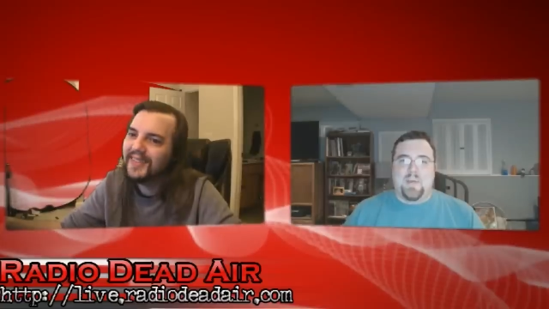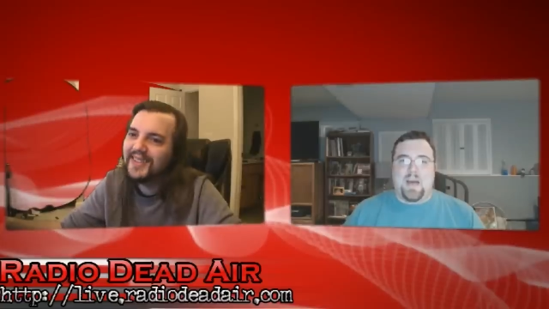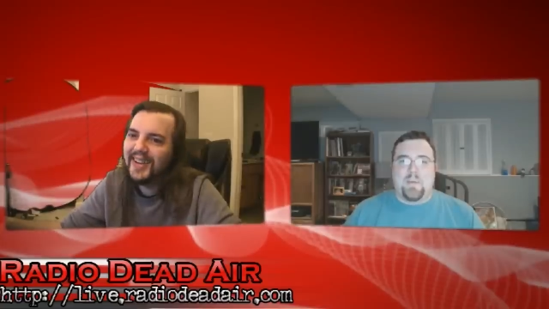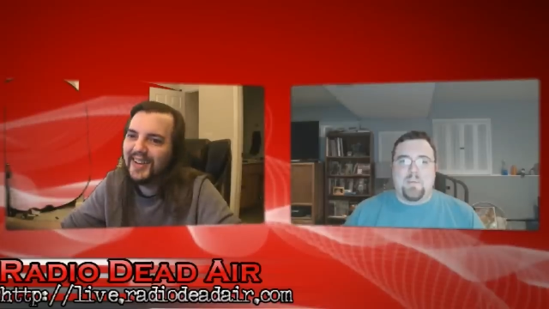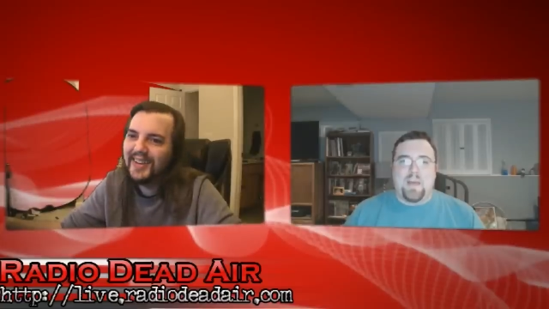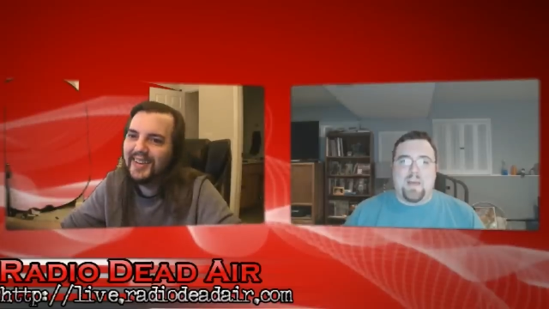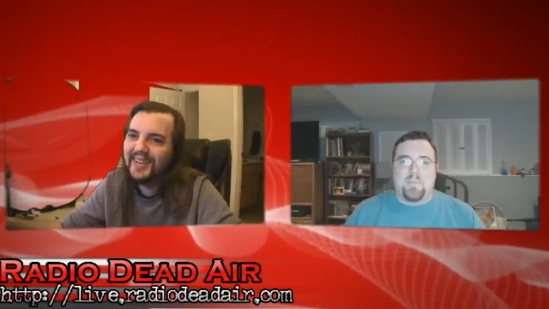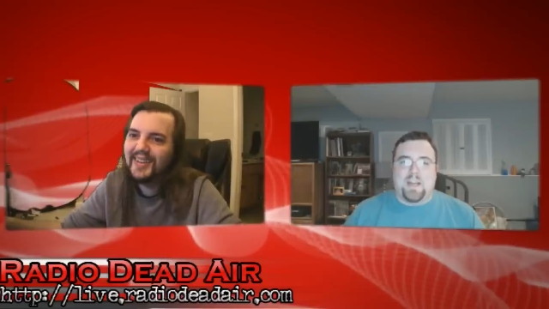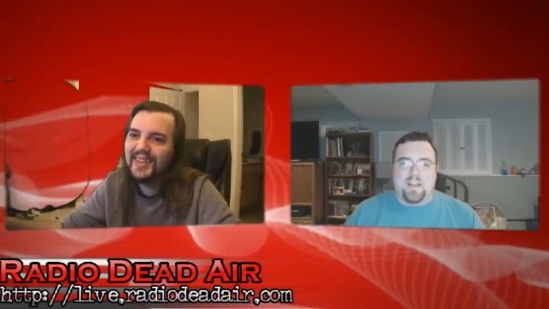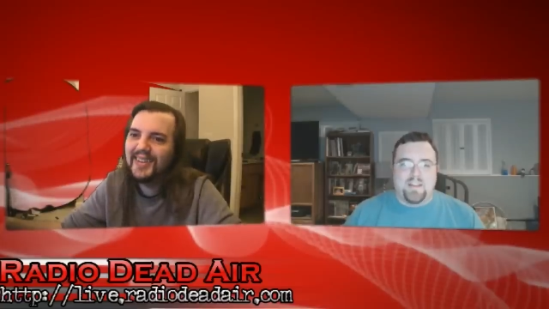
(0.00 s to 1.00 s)
Speaker 1: Papa
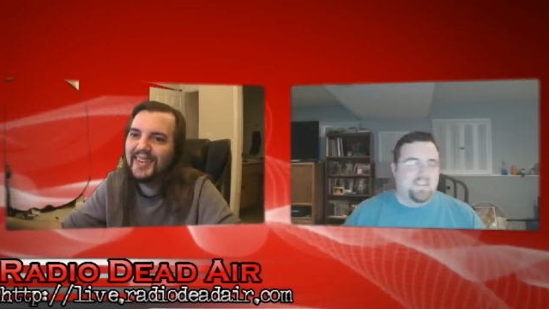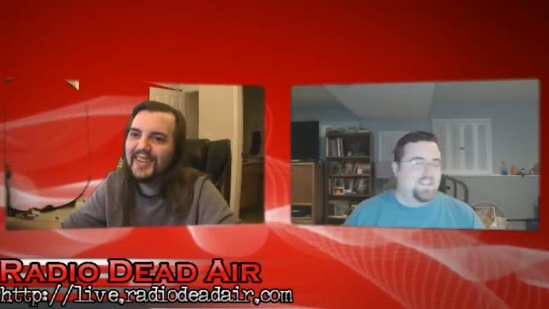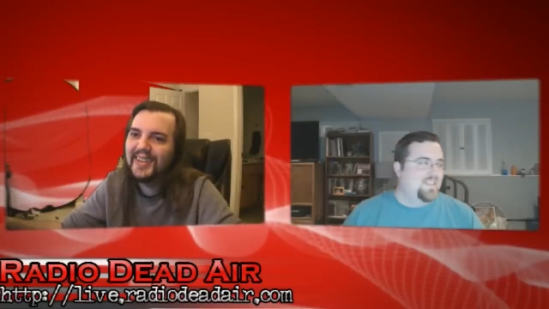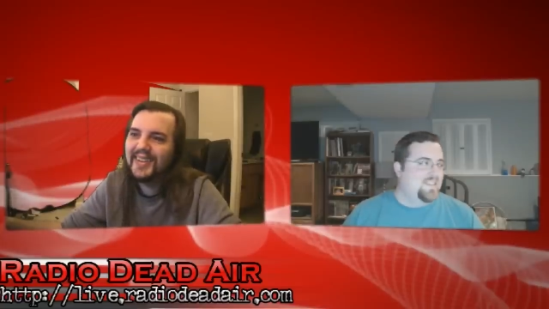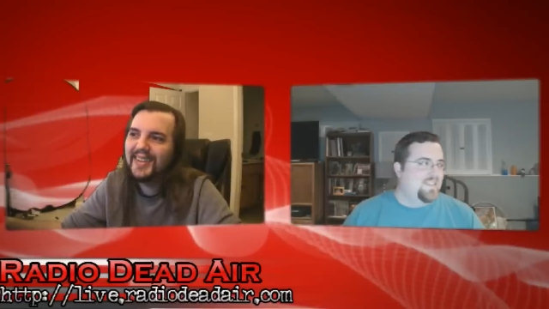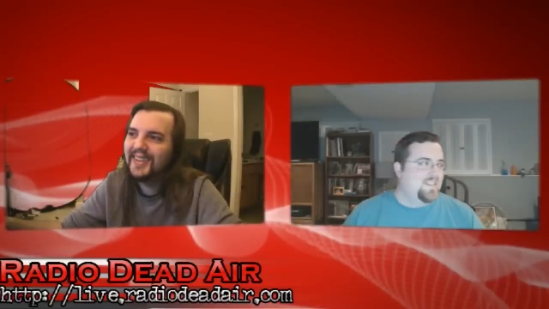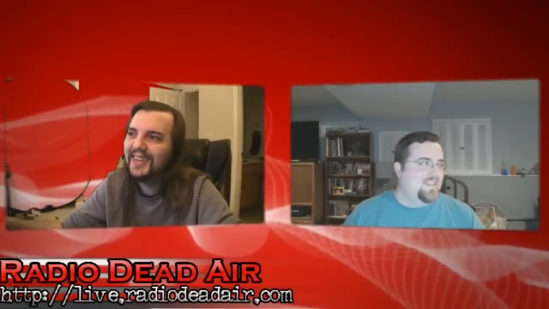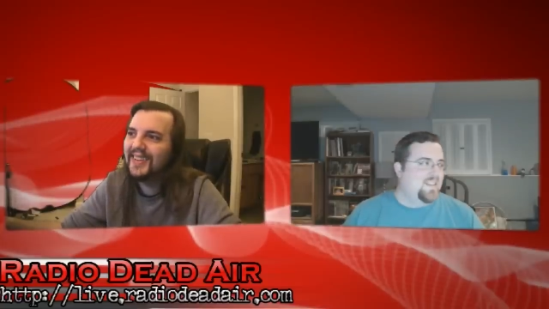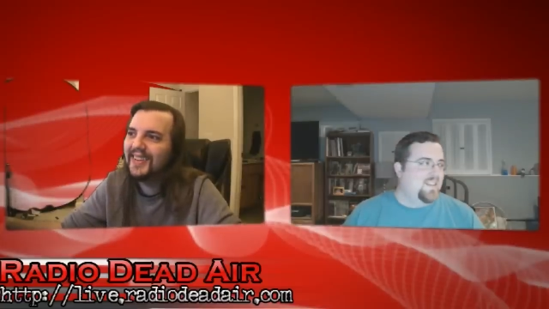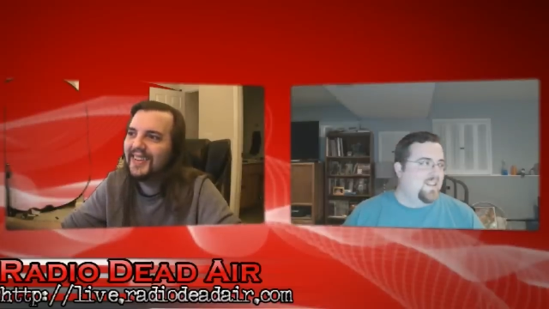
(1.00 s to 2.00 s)
Yamaka.
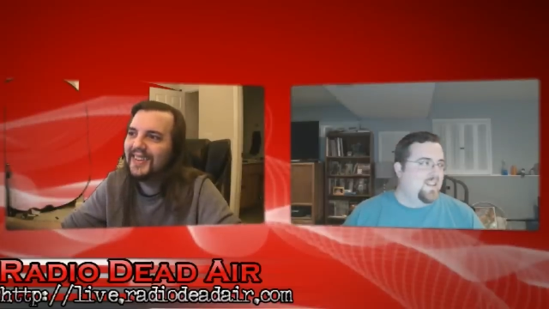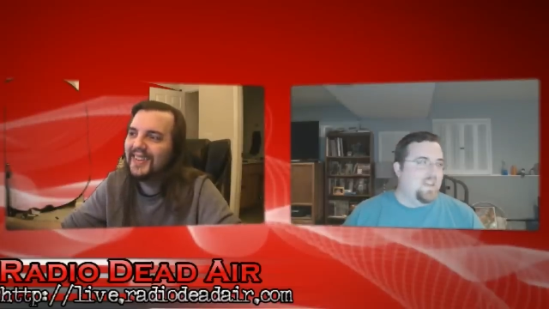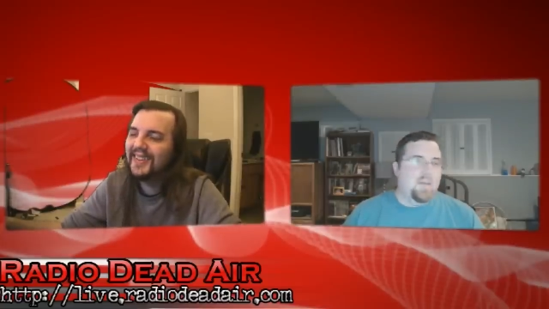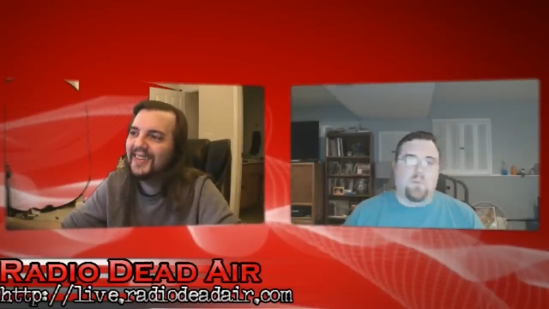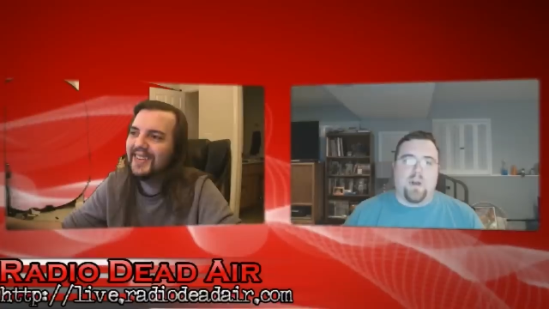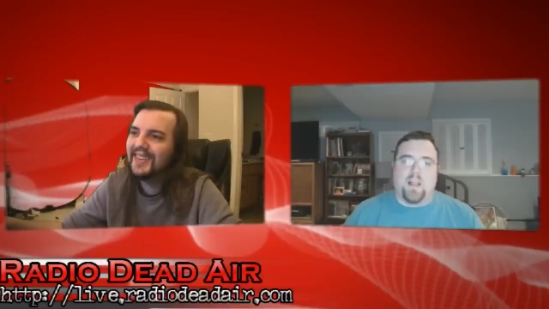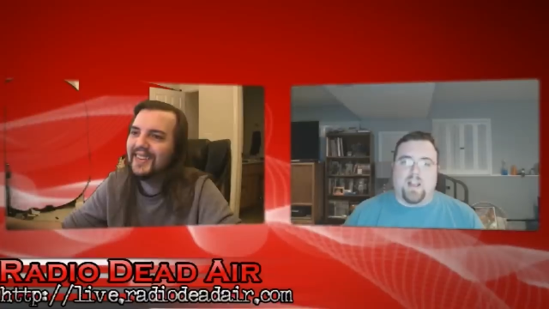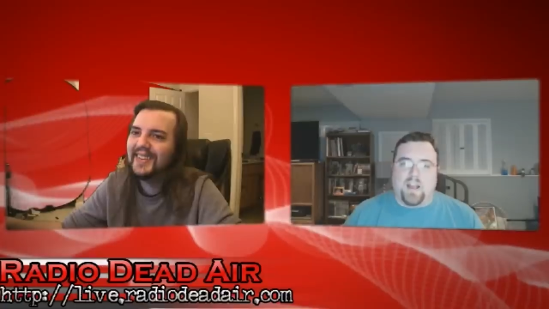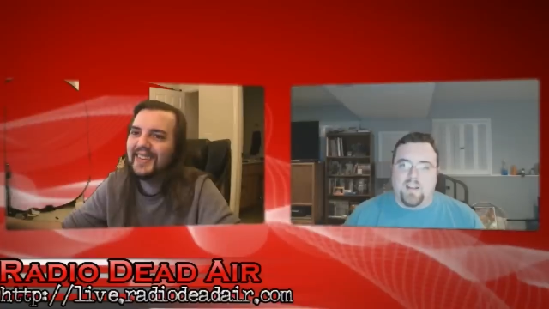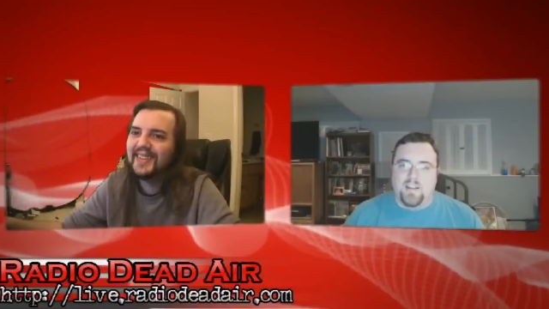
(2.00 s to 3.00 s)
The
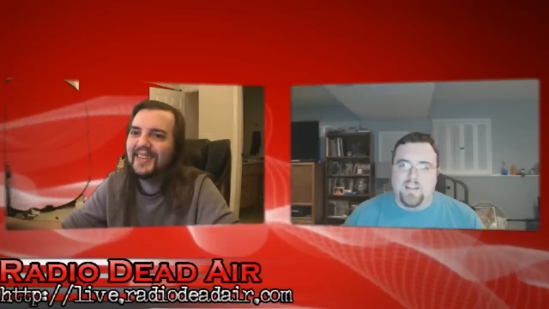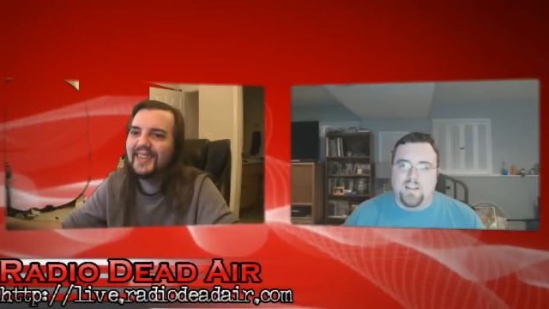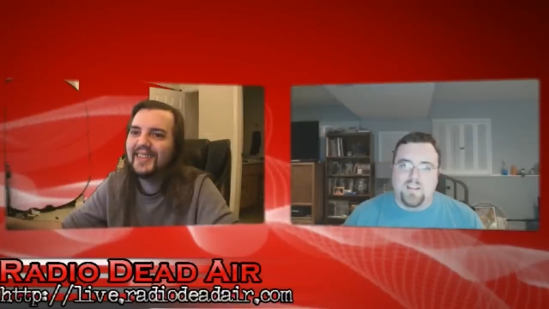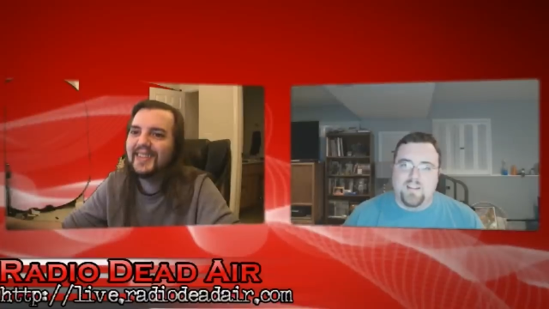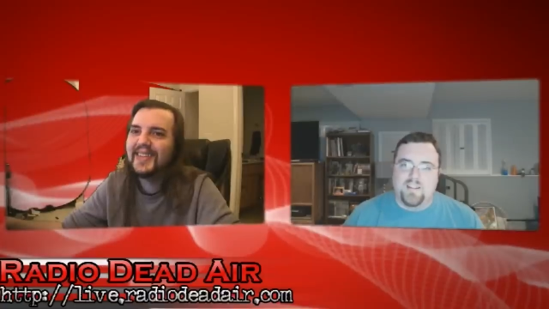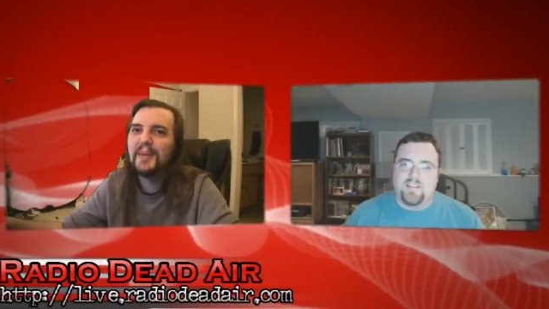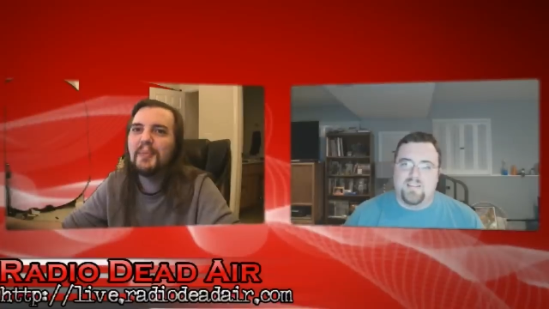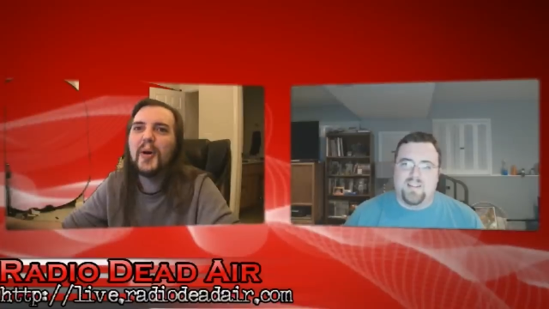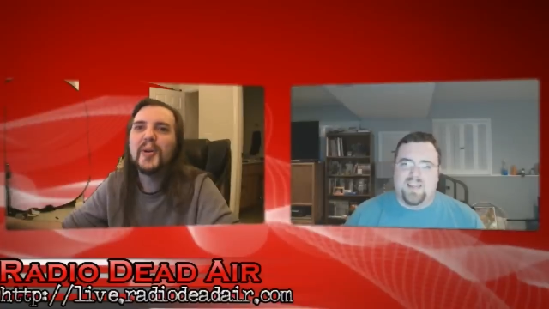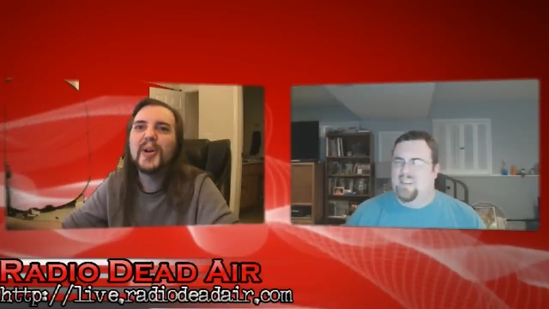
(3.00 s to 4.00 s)
Umbrellica. The, um,
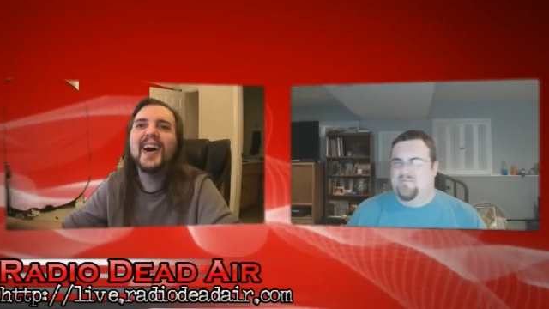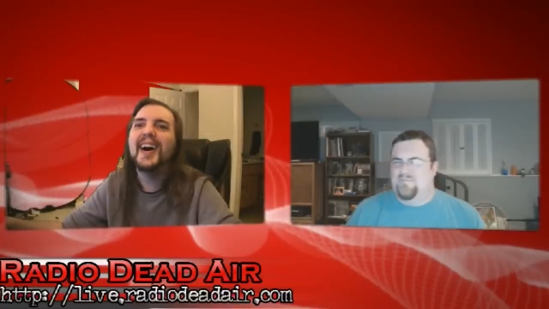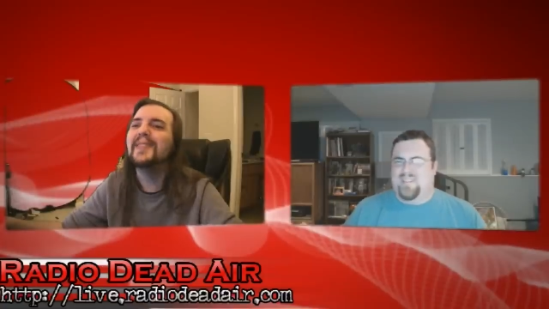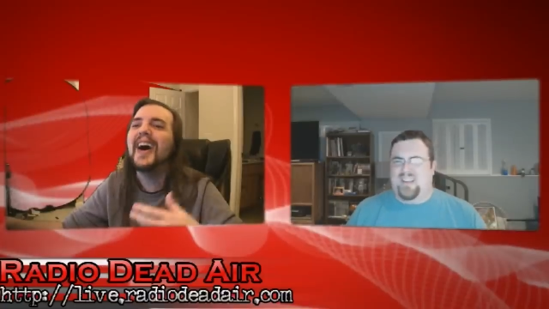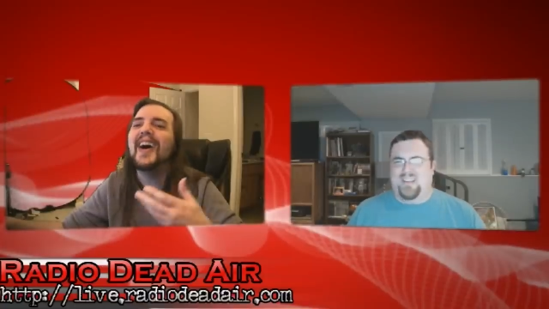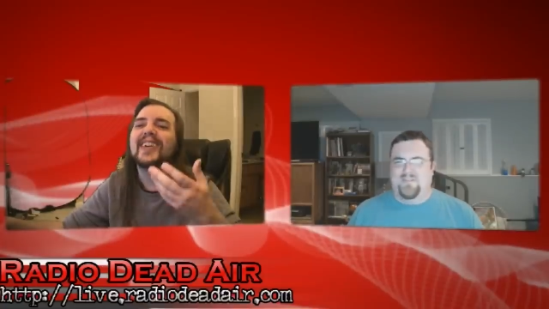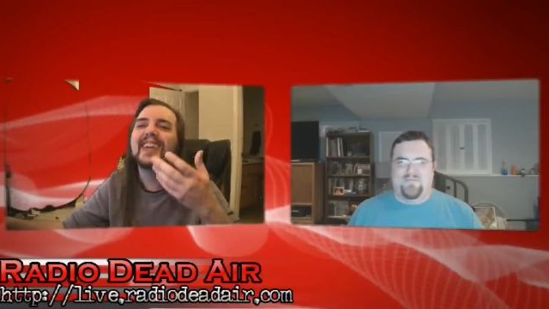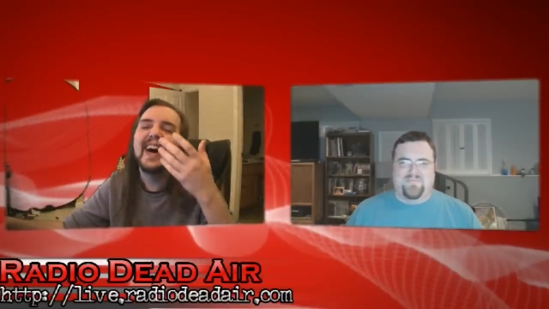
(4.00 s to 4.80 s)
oh God! Oh